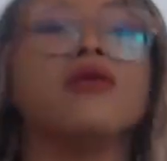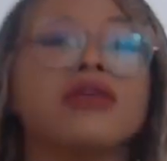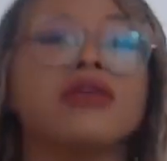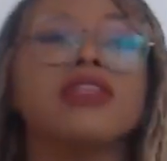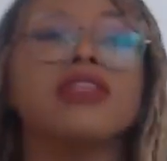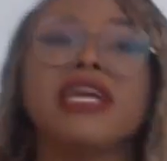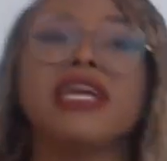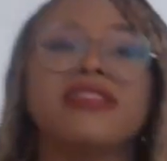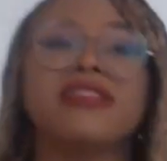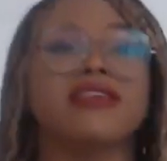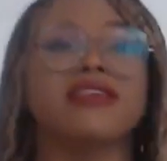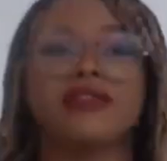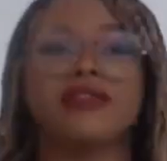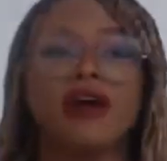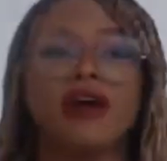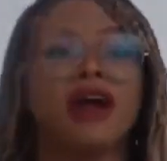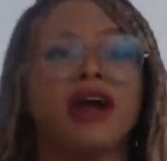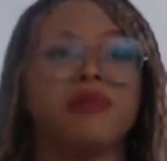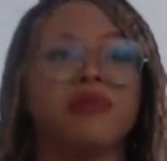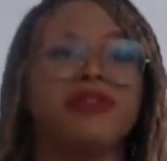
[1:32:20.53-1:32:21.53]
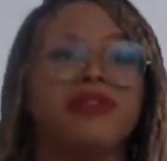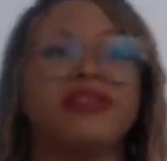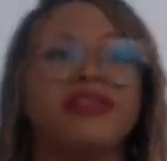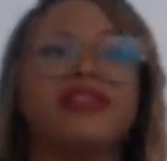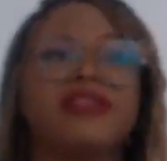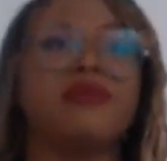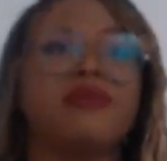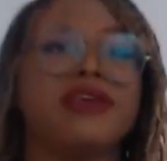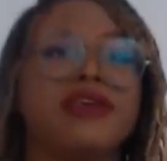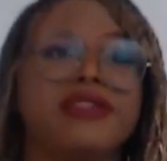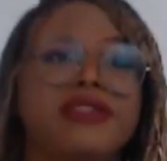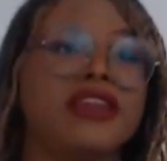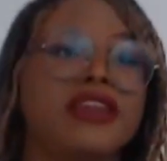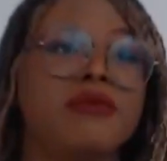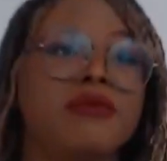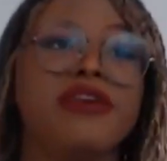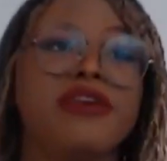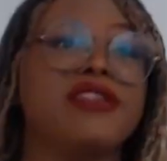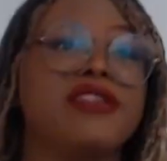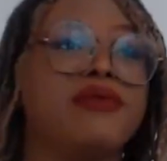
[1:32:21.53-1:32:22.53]
I really like this top, but this is
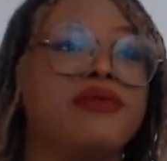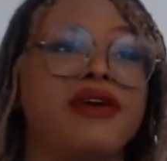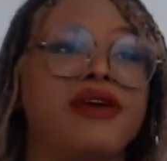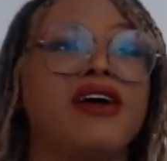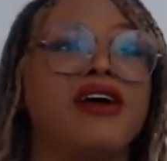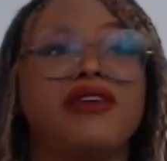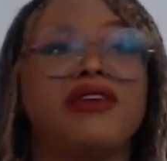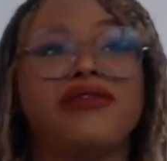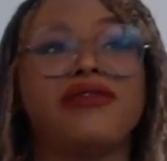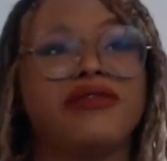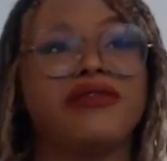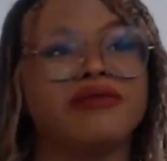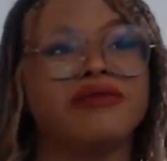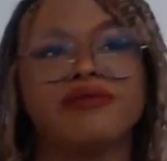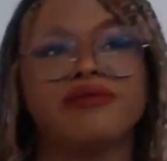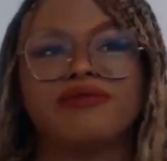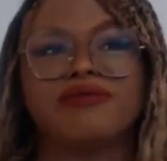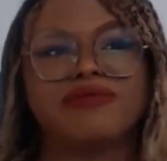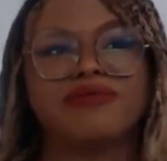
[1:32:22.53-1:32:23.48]
gonna piss me off.